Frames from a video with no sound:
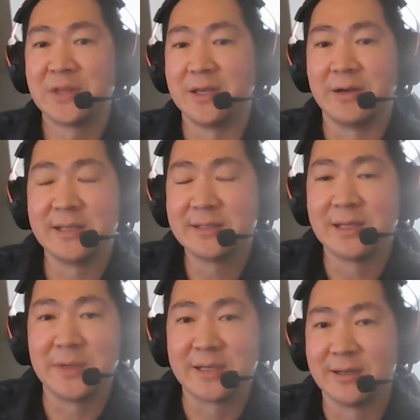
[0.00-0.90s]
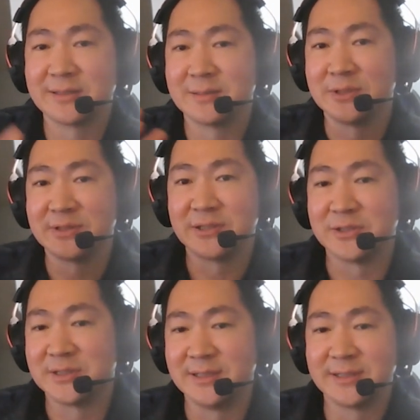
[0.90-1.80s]
I didn't get my customer
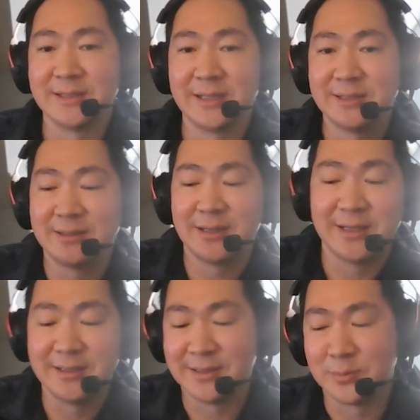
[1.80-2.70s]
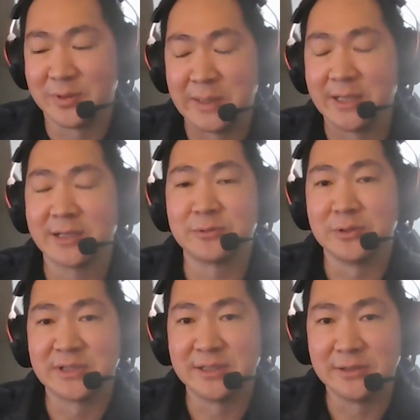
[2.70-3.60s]
centricity till I did one of my next
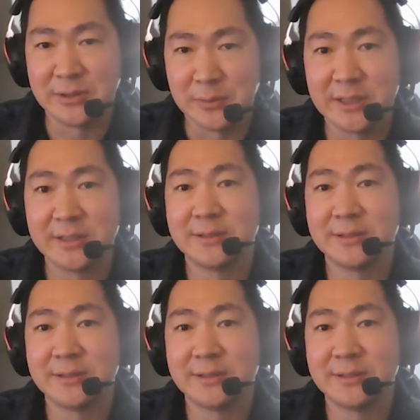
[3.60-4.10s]
roles at Intuit,